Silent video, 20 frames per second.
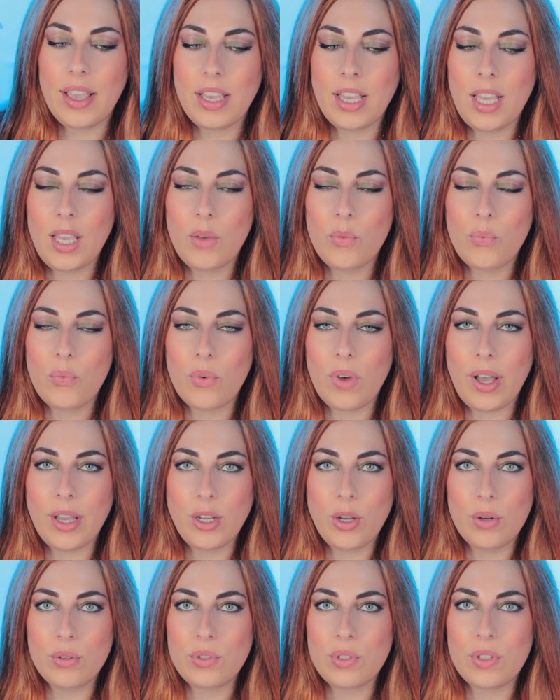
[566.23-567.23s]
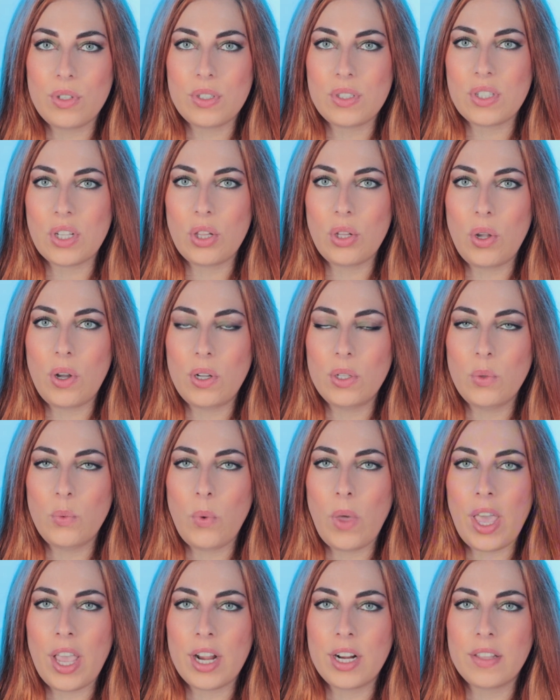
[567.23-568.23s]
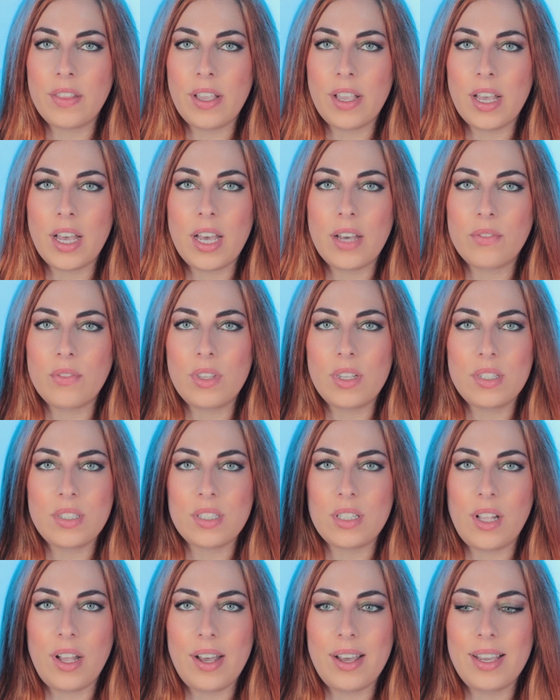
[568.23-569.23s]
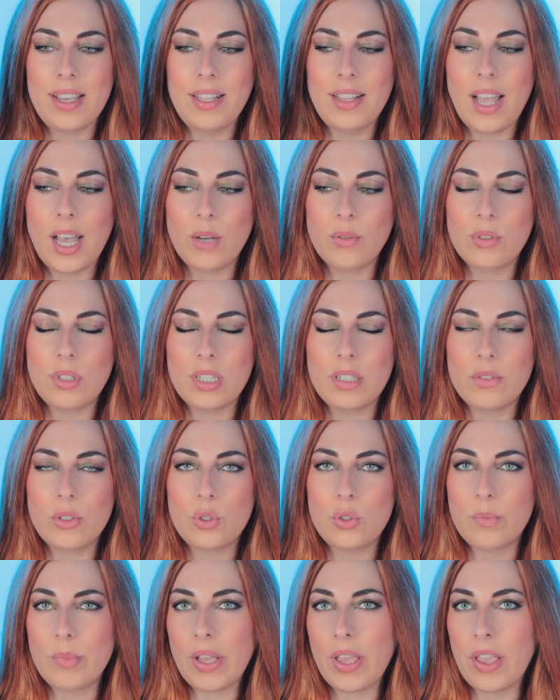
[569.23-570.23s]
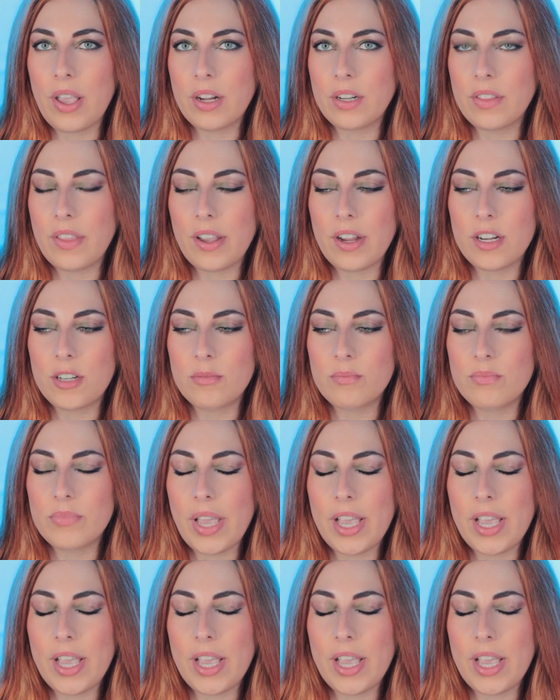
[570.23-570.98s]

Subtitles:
If I go to the salon where they have this line, I would never do my hair there.